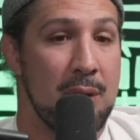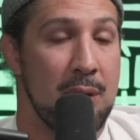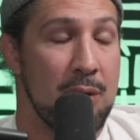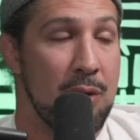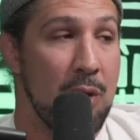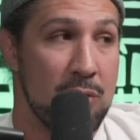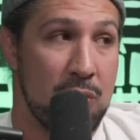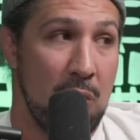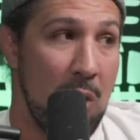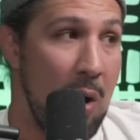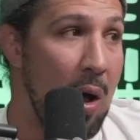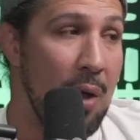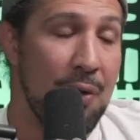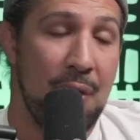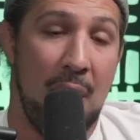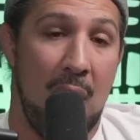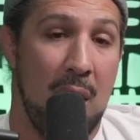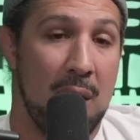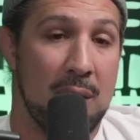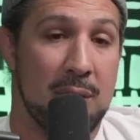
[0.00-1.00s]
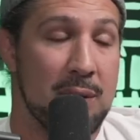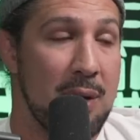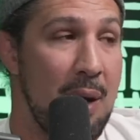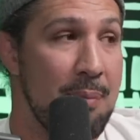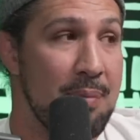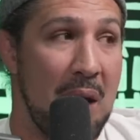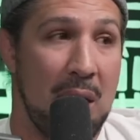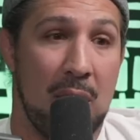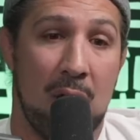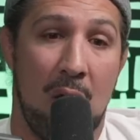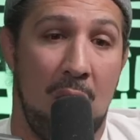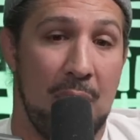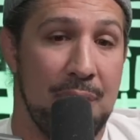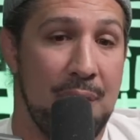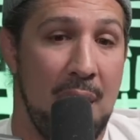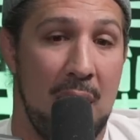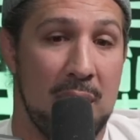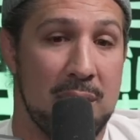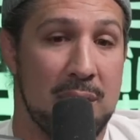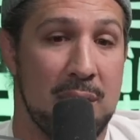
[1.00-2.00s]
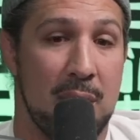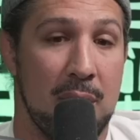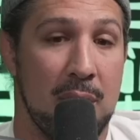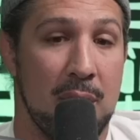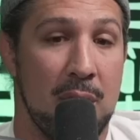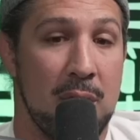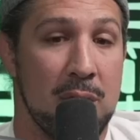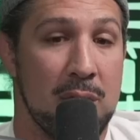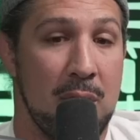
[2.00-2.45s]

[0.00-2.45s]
Those are all dogs. I'm taking all dogs here.